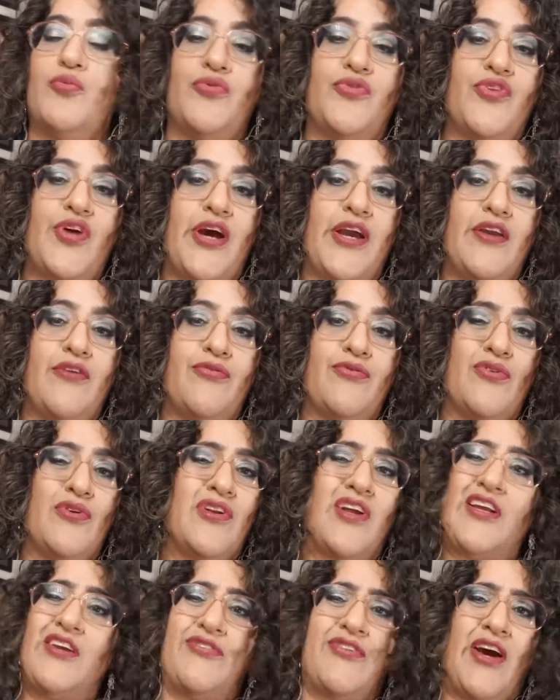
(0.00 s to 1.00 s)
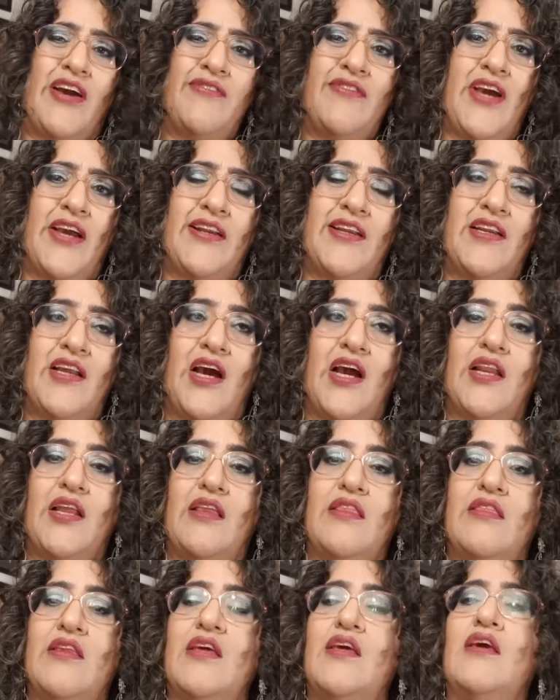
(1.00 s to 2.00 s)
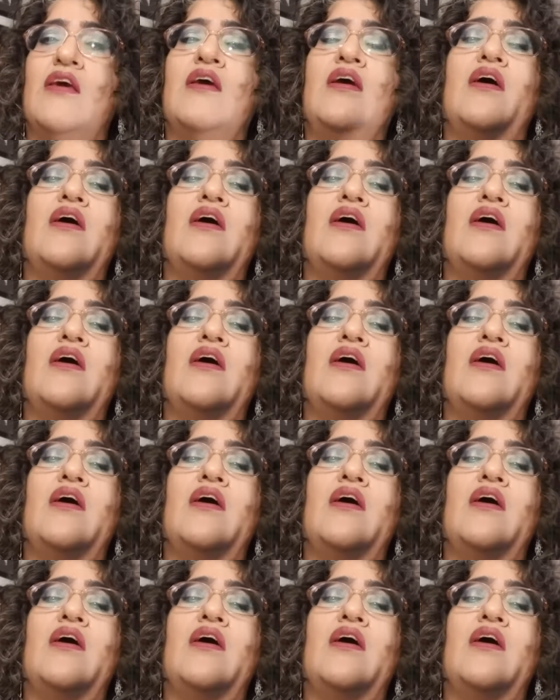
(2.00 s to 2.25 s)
site for like $5.99, I think.